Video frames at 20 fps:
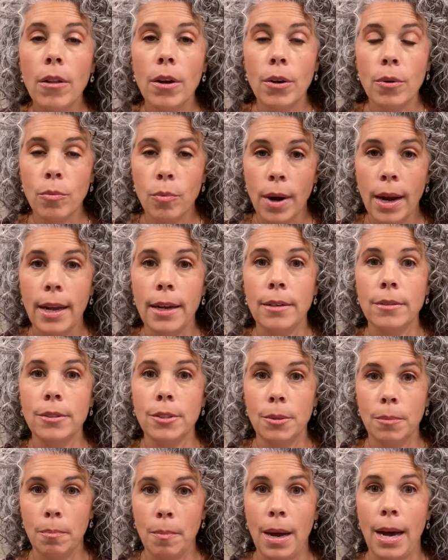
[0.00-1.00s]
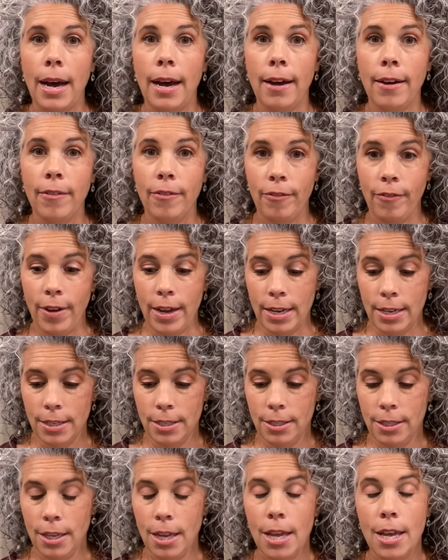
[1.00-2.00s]
around my
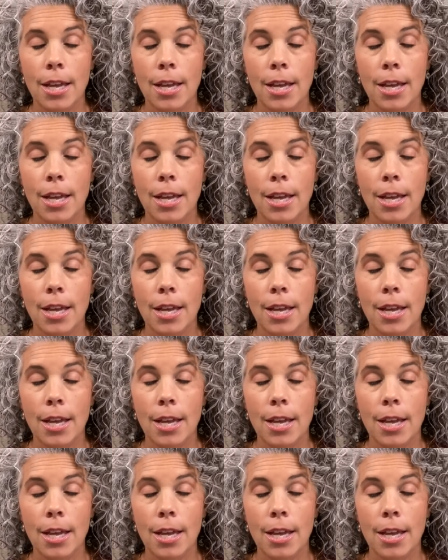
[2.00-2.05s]
face.